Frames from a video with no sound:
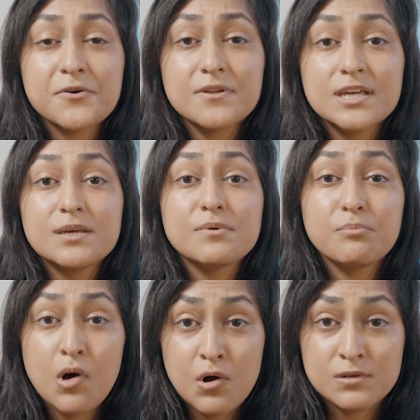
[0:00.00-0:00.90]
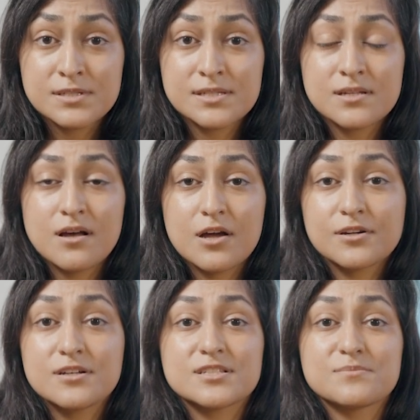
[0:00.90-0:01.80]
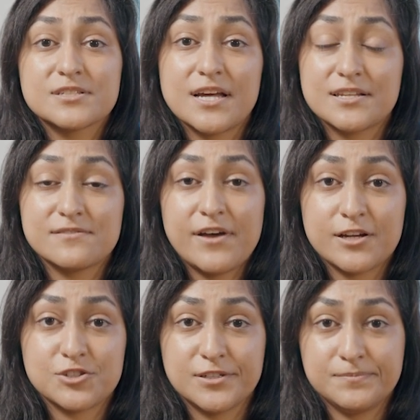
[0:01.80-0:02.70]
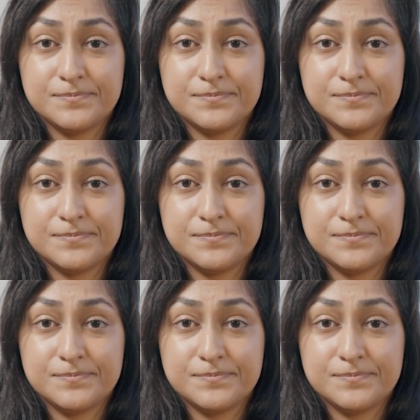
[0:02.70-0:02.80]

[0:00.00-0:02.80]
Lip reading: you to keep a pulse on customer satisfaction.